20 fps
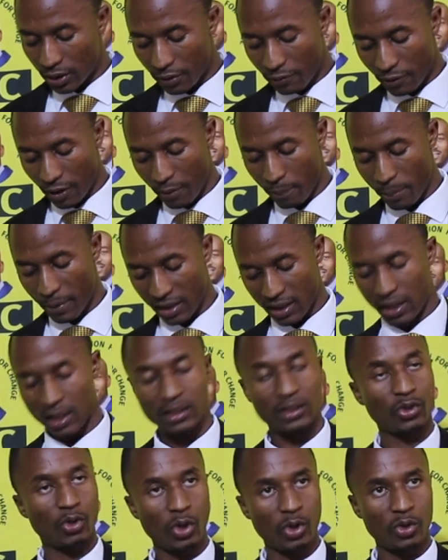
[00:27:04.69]
different partners
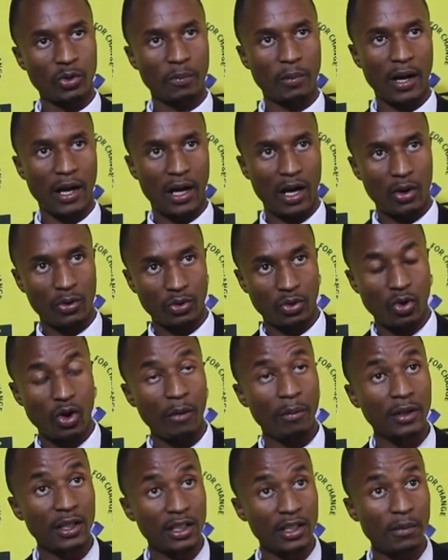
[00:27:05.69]
is going to be around
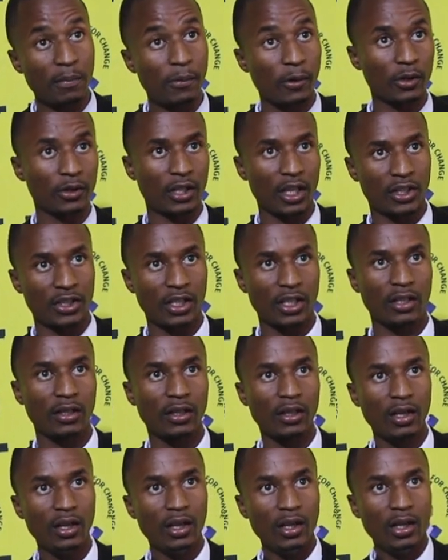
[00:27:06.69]
community protection.
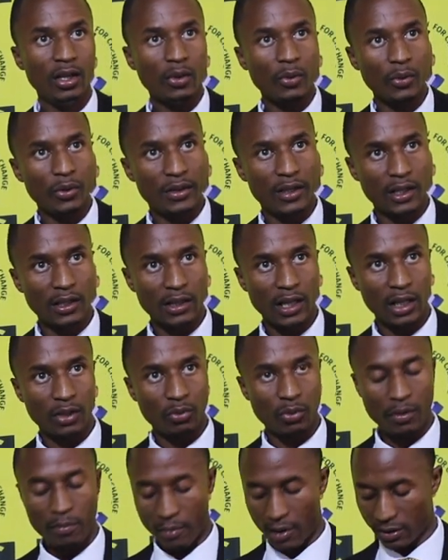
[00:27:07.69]
Within that,
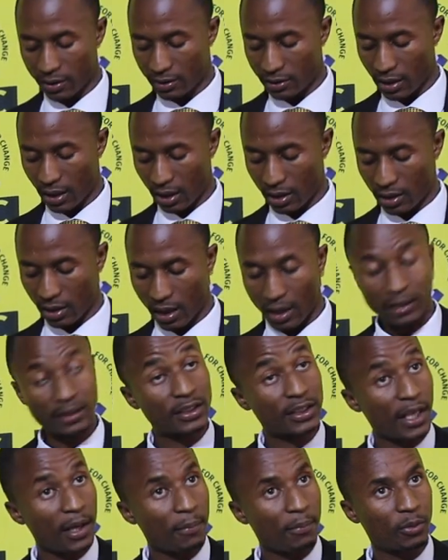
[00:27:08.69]
we must take a
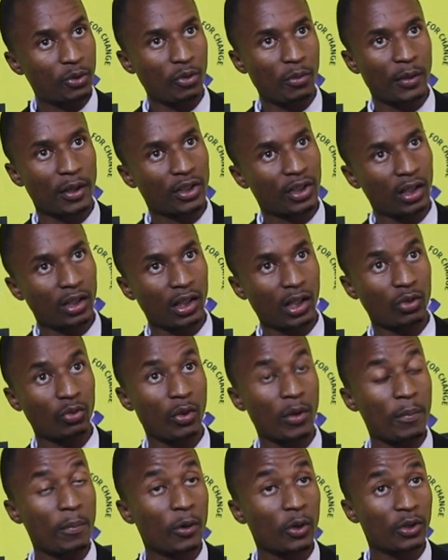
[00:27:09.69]
step to make sure that we
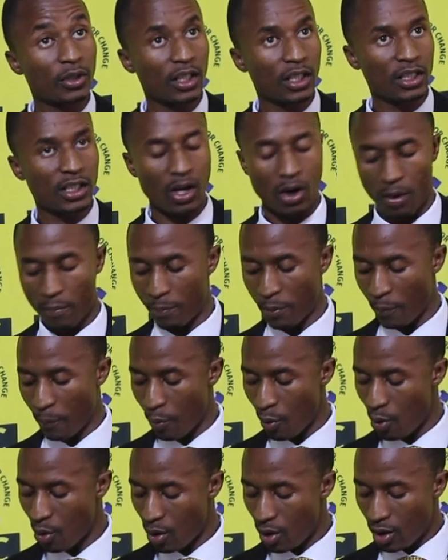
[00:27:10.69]
protect our
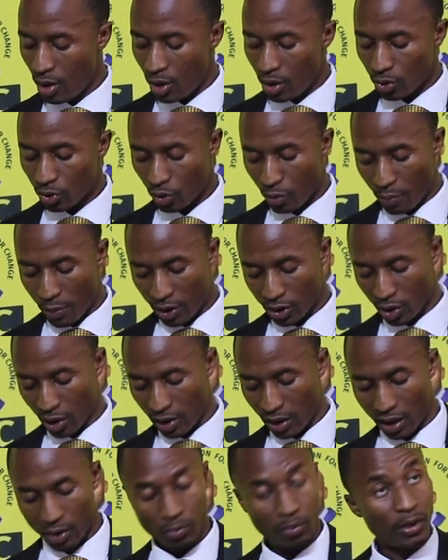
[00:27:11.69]
people, to make sure
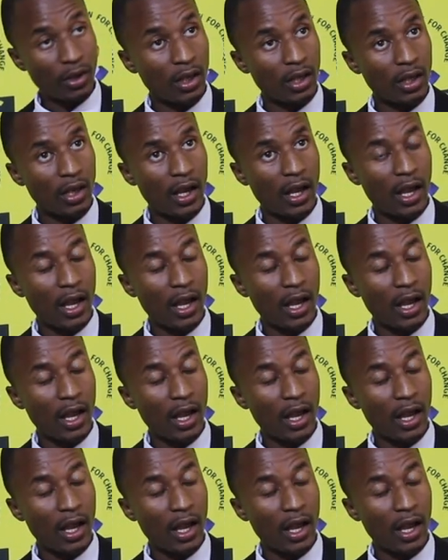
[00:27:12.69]
that we